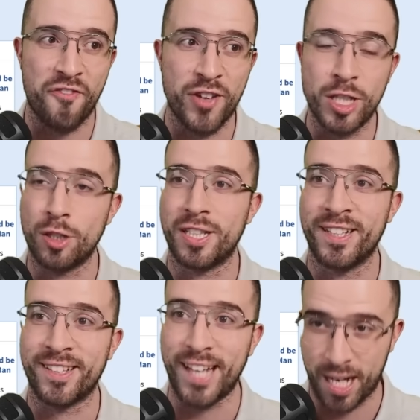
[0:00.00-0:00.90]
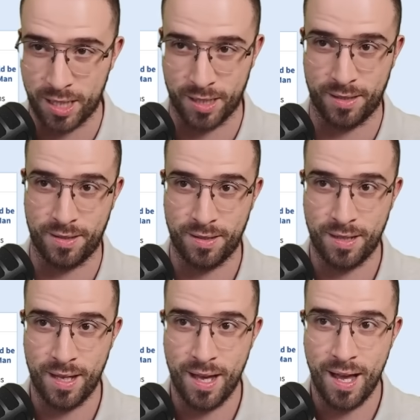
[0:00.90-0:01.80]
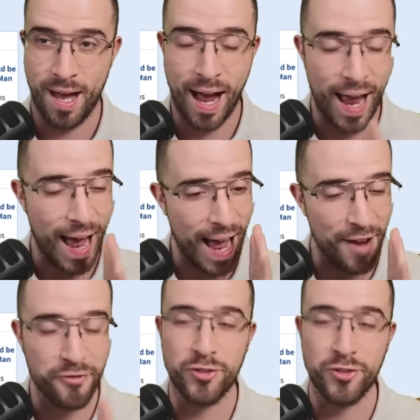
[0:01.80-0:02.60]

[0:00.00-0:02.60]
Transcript: finishing second. I have